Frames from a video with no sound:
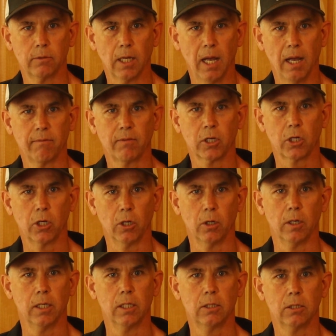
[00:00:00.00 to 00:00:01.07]
to have the
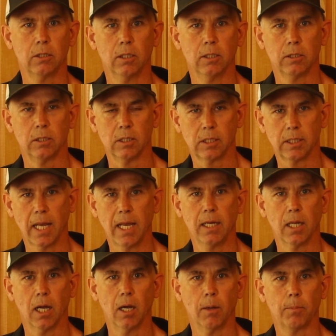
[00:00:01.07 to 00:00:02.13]
courage to
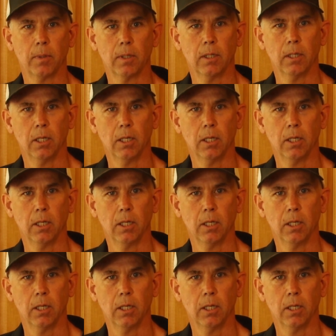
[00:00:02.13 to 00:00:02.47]
stand up.